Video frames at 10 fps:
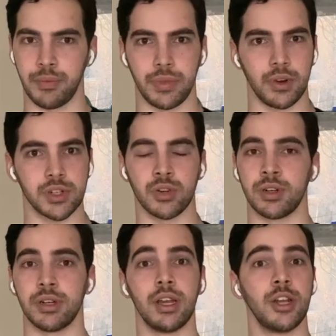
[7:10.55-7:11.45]
There are
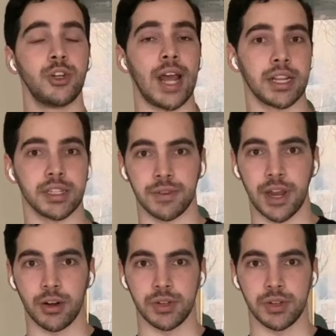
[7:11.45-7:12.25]
certain jackets of Carol's